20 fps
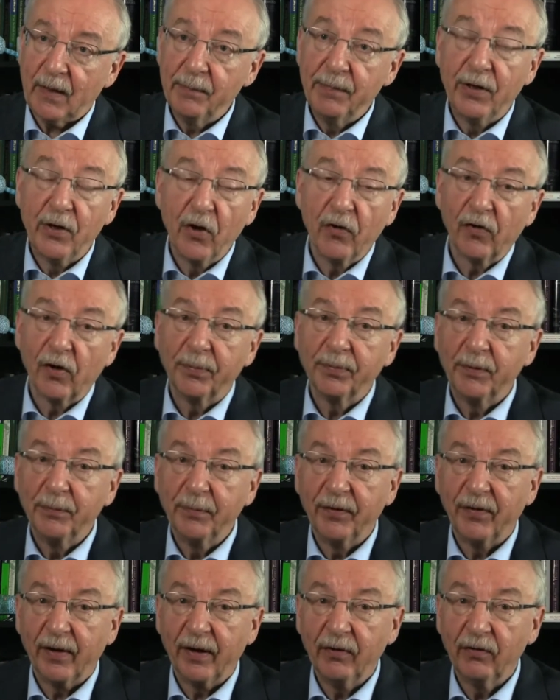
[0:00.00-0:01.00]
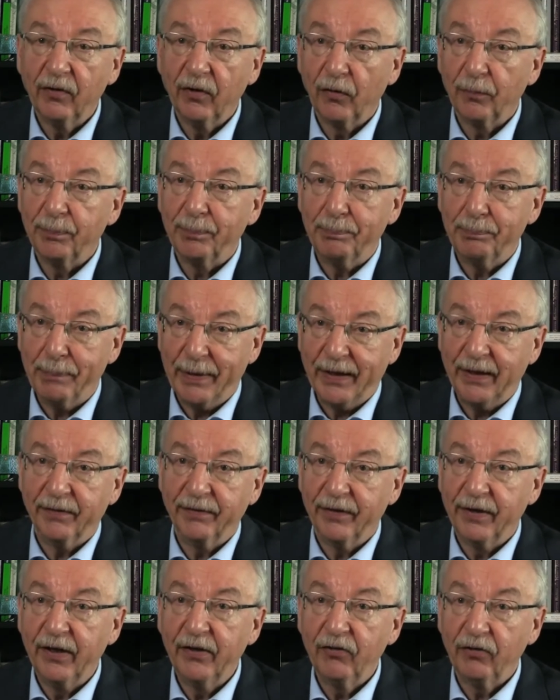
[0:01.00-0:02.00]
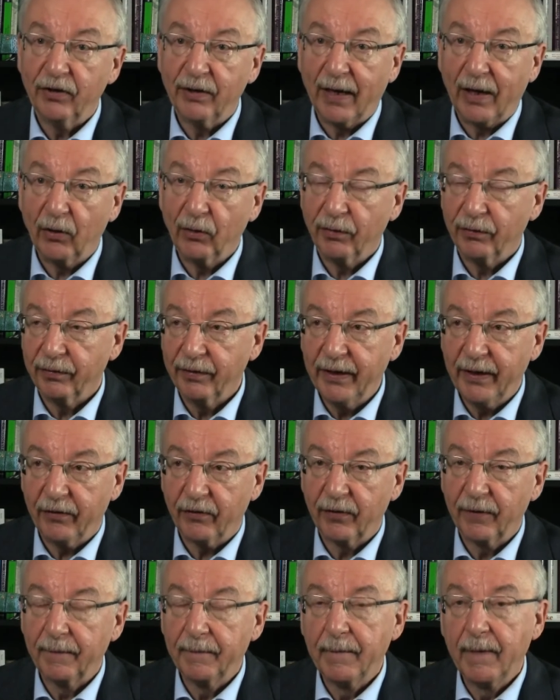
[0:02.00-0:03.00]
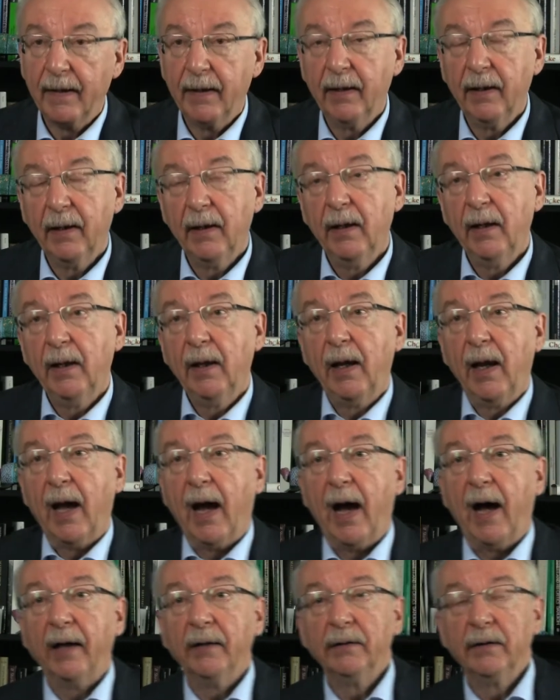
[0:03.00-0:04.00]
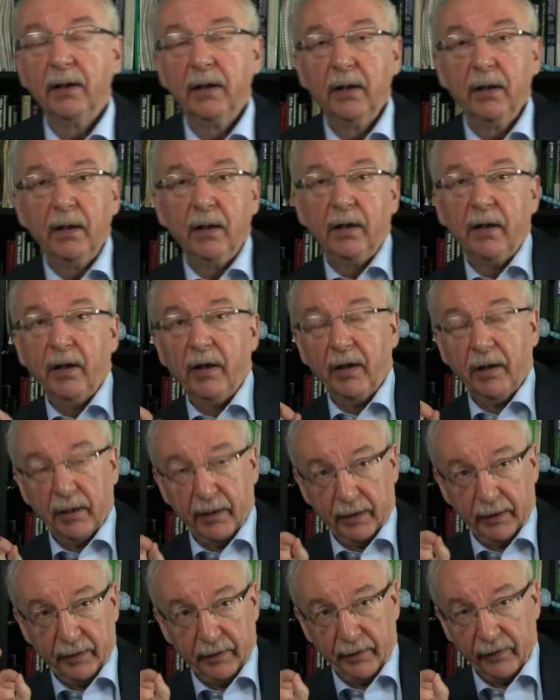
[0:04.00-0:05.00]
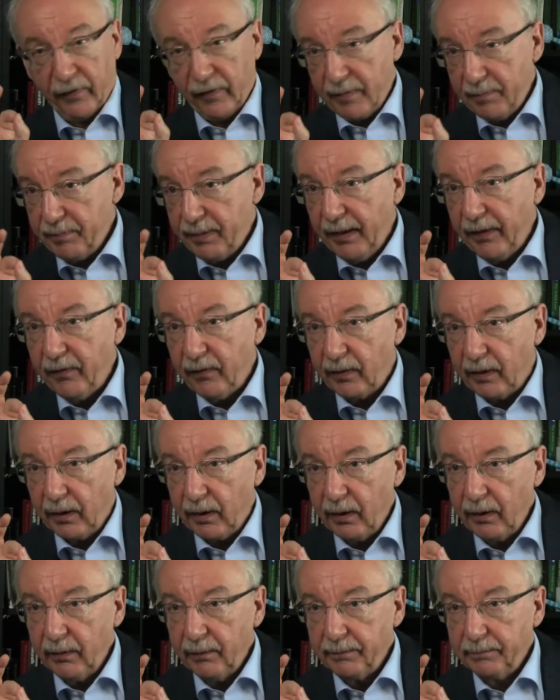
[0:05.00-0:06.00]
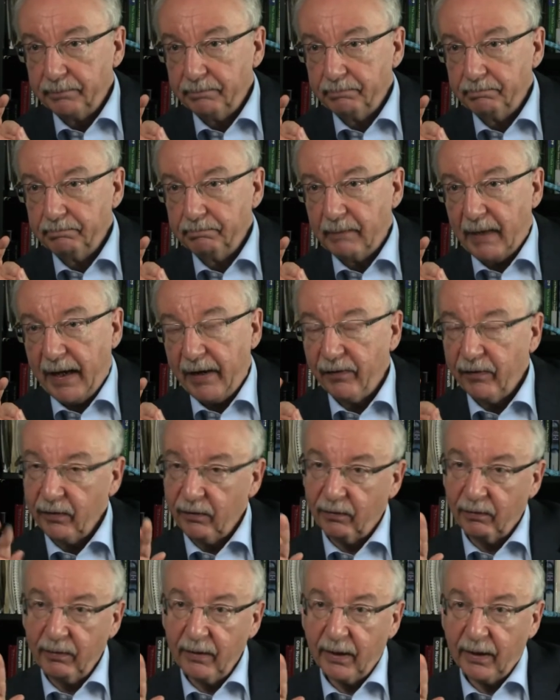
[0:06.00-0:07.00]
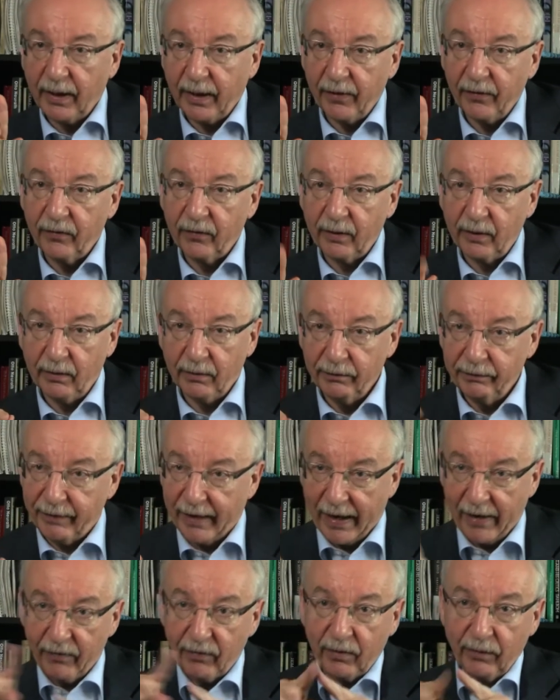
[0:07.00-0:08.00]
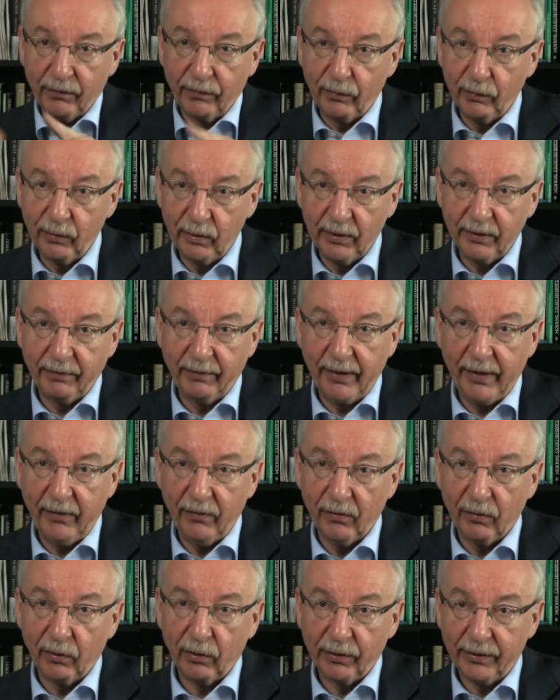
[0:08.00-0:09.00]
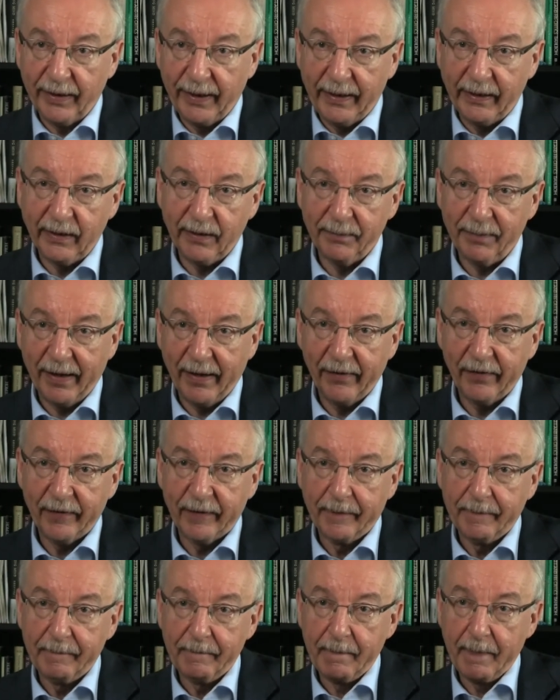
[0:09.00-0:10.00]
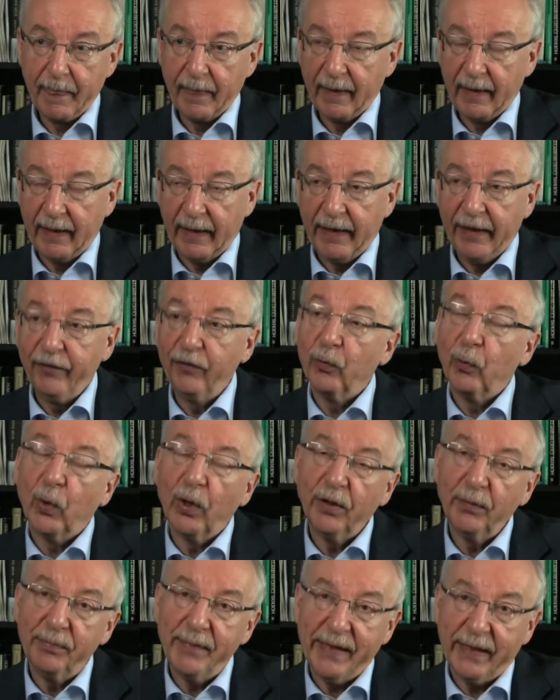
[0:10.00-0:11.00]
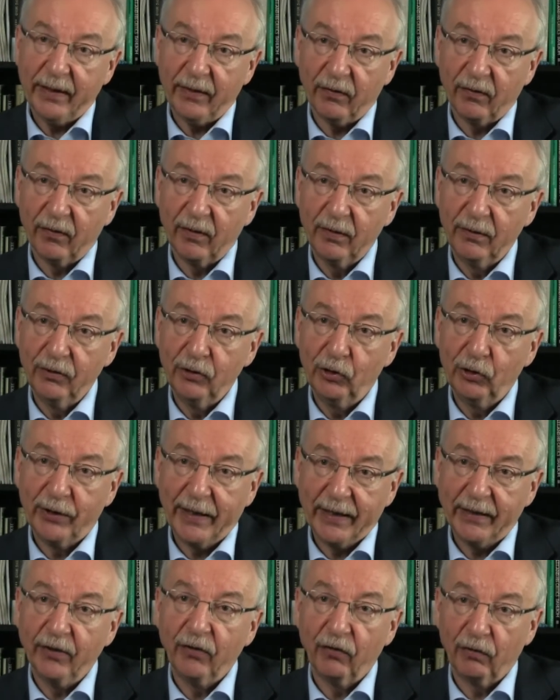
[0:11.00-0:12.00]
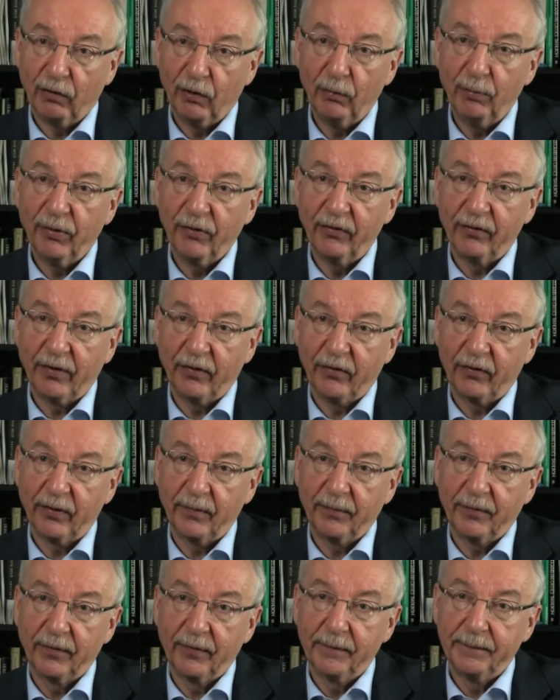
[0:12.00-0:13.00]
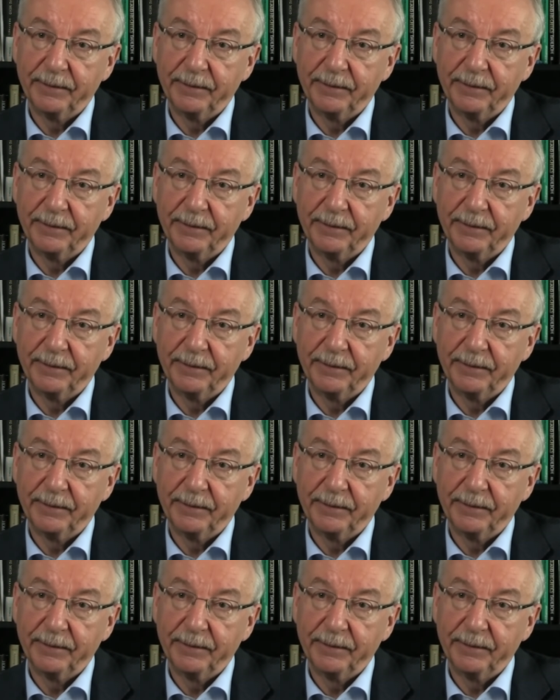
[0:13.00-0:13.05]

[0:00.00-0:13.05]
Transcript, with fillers: Because optimization is by definition out of reach. And uh, simplicity as it's realized in fast and frugal trees, or take the best, is one means to get these robust systems.